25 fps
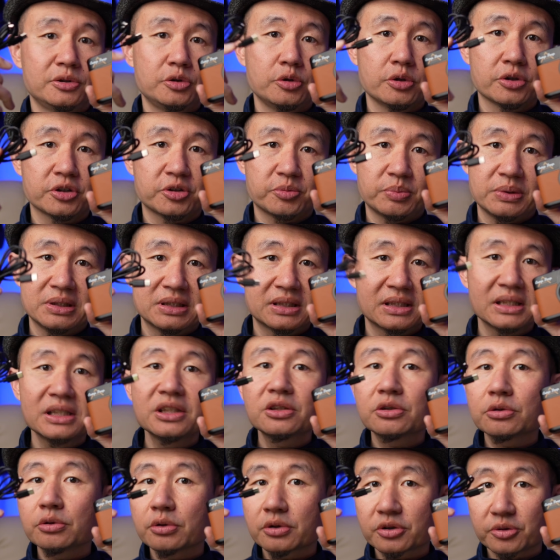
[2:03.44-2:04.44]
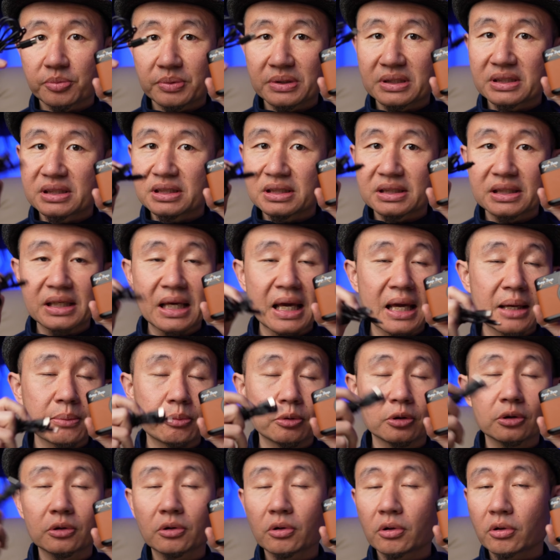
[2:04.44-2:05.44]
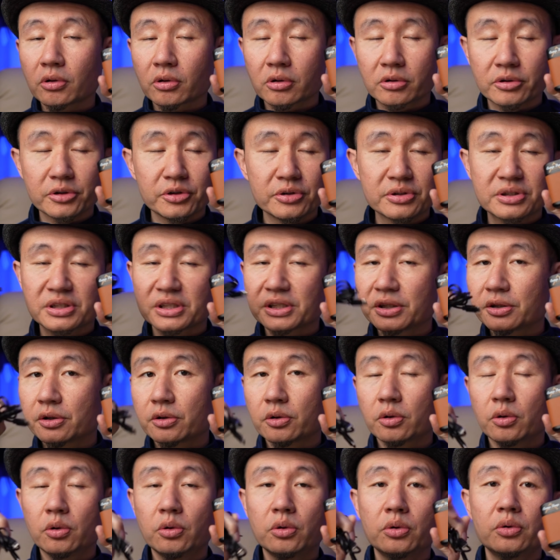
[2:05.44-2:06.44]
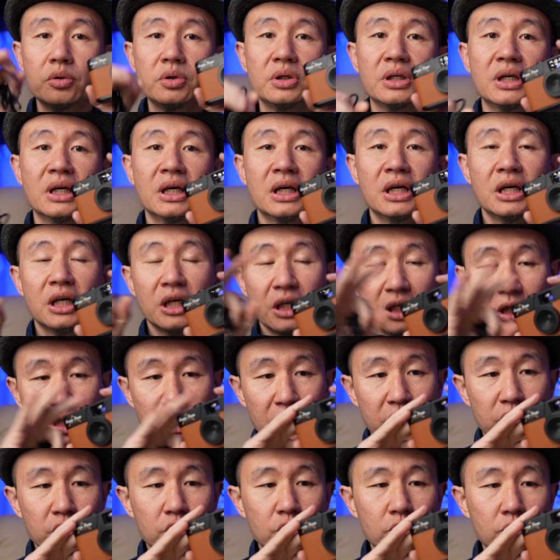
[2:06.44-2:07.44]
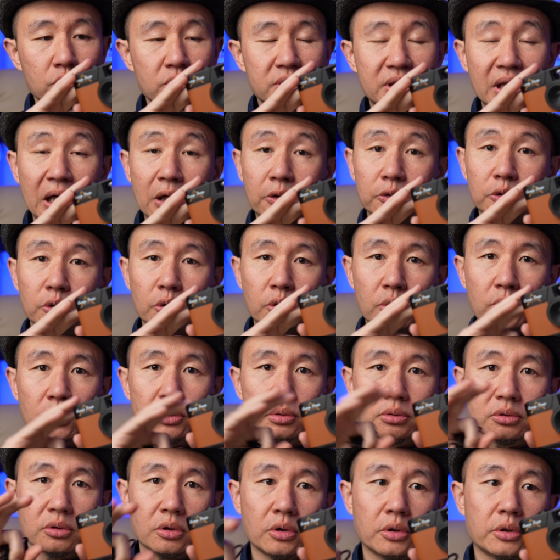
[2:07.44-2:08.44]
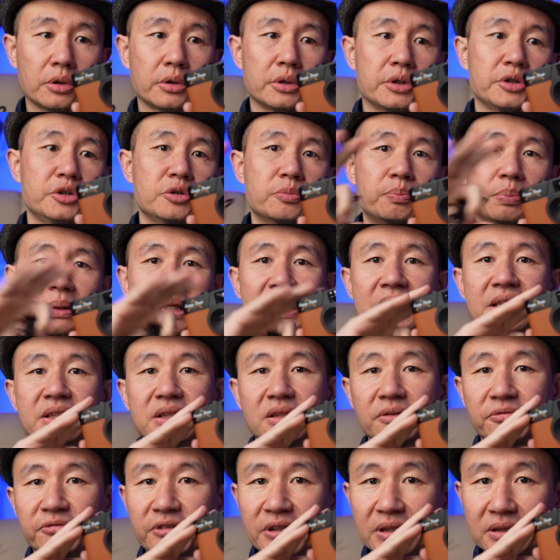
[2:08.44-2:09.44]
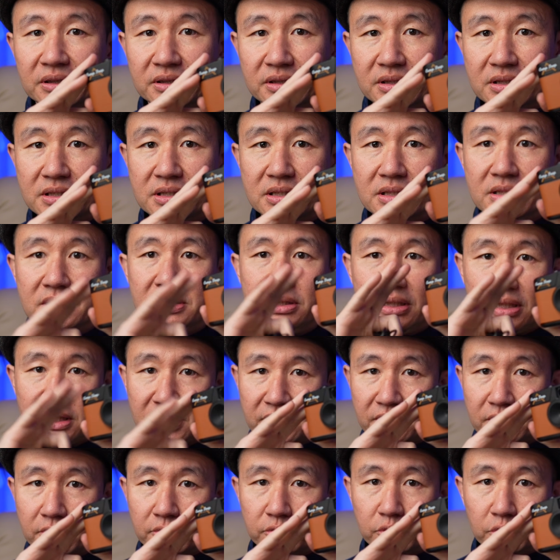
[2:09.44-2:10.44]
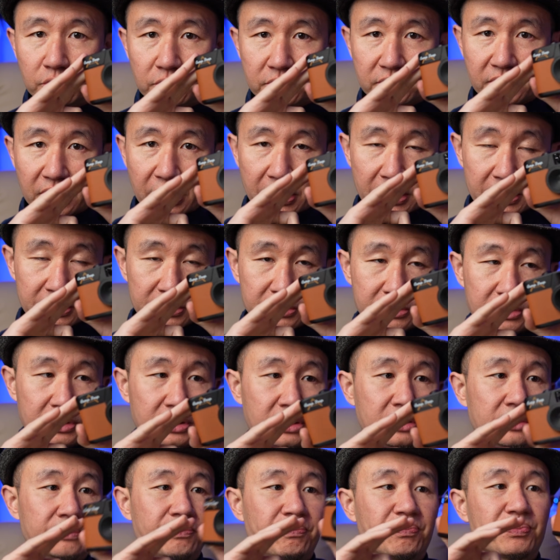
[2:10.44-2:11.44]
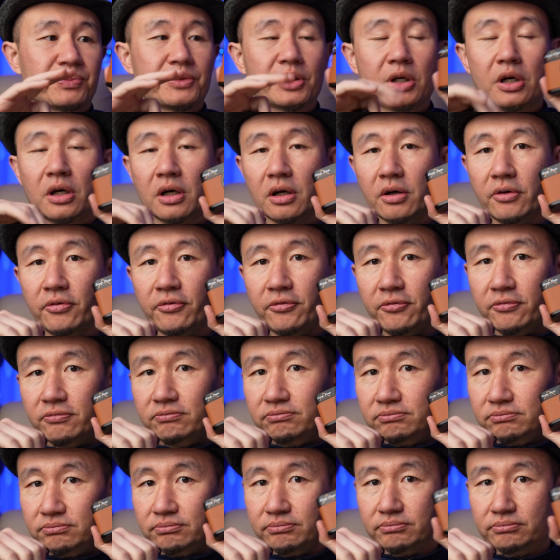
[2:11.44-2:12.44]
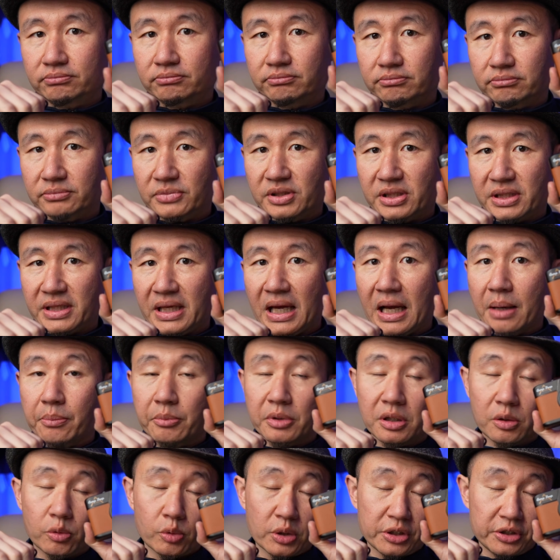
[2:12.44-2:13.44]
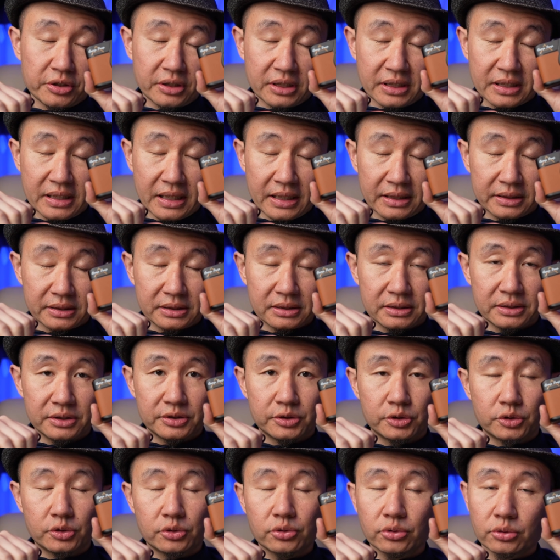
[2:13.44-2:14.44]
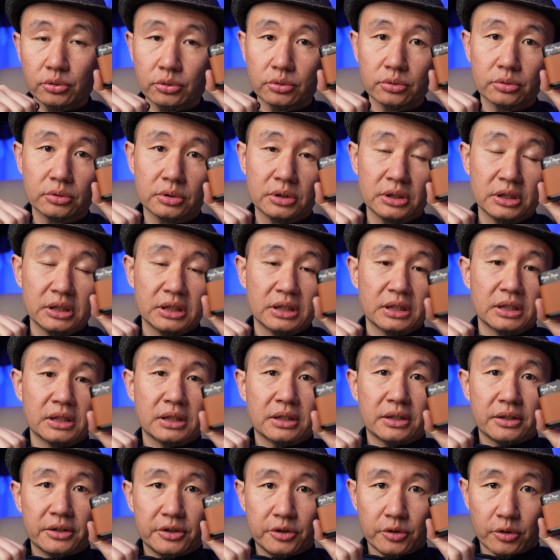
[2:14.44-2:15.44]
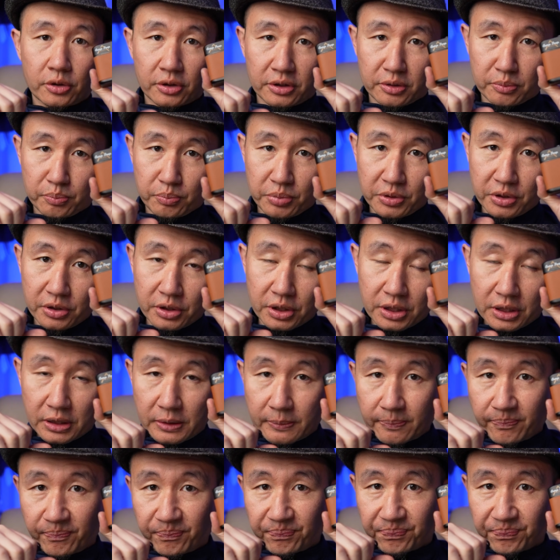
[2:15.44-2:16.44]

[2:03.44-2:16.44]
USB-C to USB-C cable or using your own, you download or you place the filters in the root directory of the camera when you connect it to your computer.